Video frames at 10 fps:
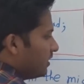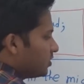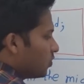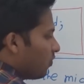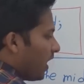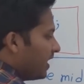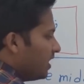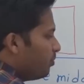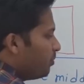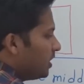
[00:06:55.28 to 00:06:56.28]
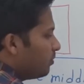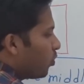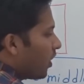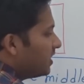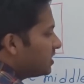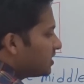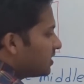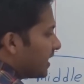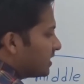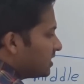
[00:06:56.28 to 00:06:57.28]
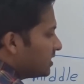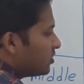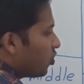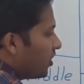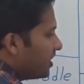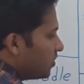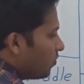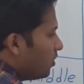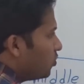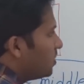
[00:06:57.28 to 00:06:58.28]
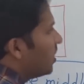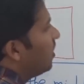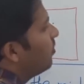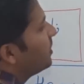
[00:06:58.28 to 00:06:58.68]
So while P points next is not equal to null,